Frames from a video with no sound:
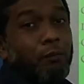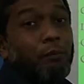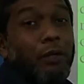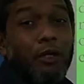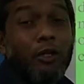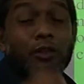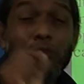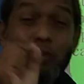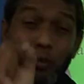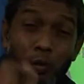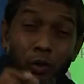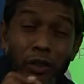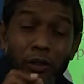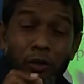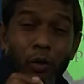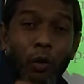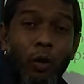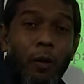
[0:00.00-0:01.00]
Because
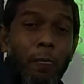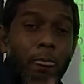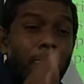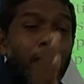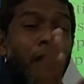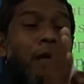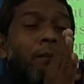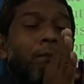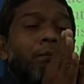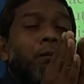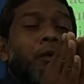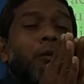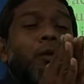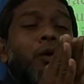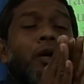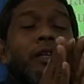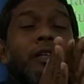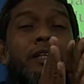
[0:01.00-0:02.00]
we know
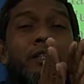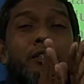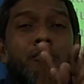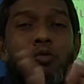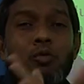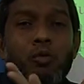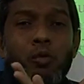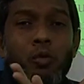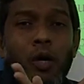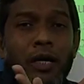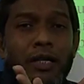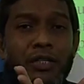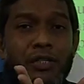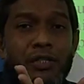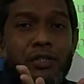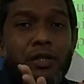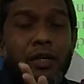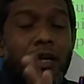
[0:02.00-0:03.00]
before these two
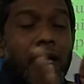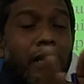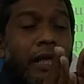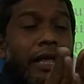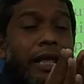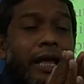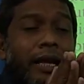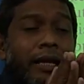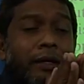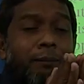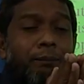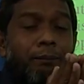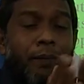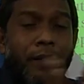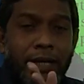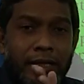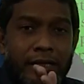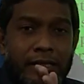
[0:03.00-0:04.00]
words and
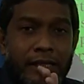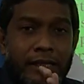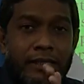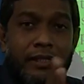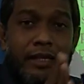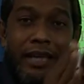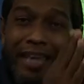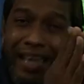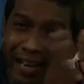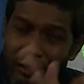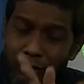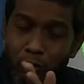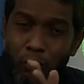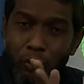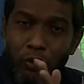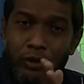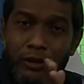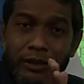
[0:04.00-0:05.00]
phrases,
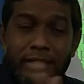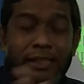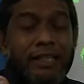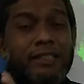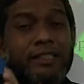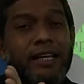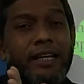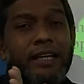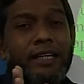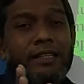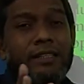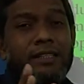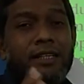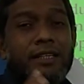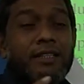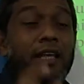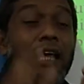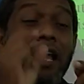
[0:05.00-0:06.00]
clauses and
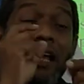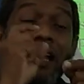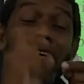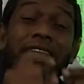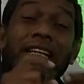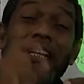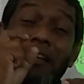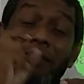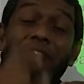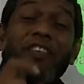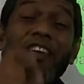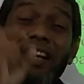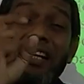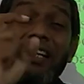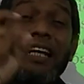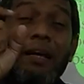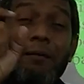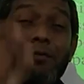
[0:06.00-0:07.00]
sentences,
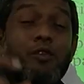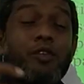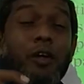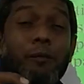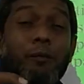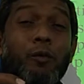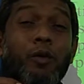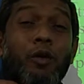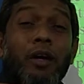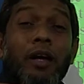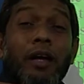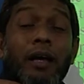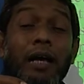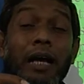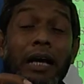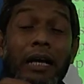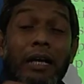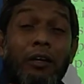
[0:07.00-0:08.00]
different types of
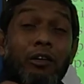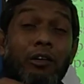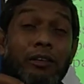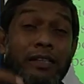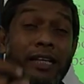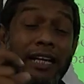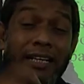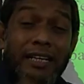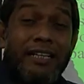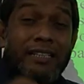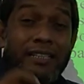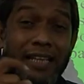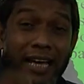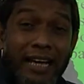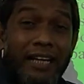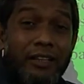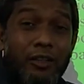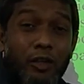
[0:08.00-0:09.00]
sentence
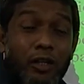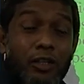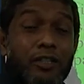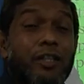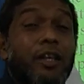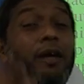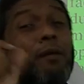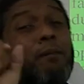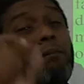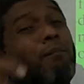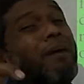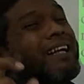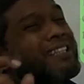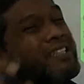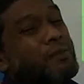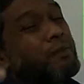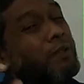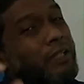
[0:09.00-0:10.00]
connectors
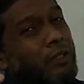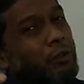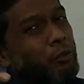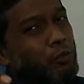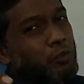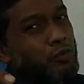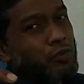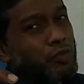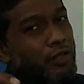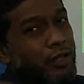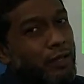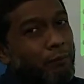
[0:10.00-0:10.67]
must be used.